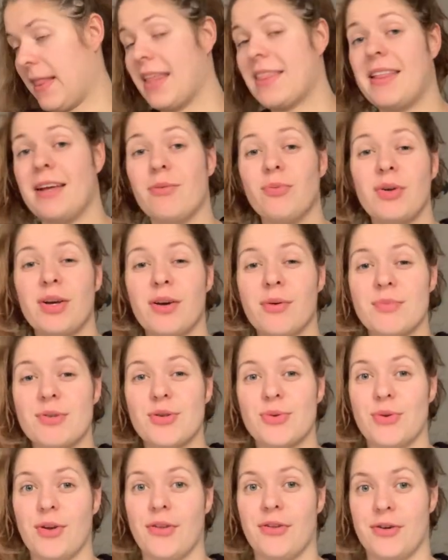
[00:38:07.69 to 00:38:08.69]
Then we come to
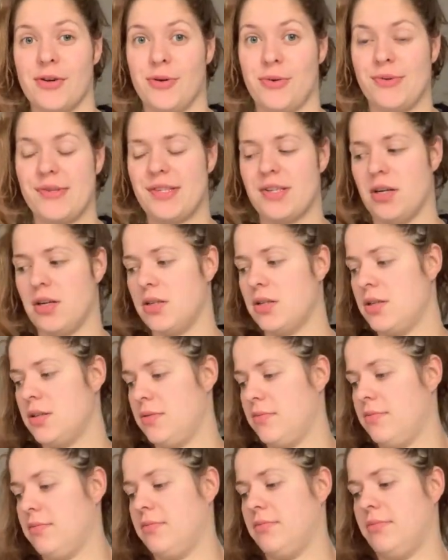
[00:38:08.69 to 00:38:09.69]
another new start.
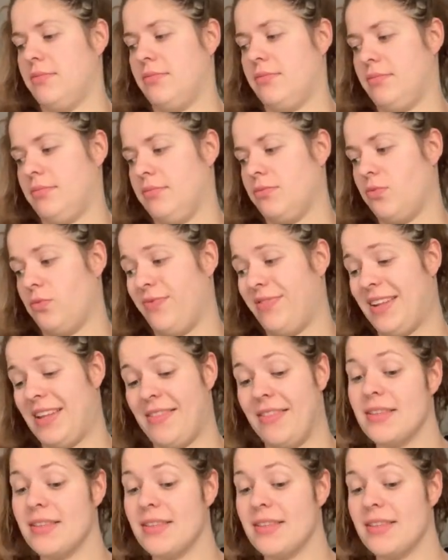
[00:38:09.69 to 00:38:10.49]
And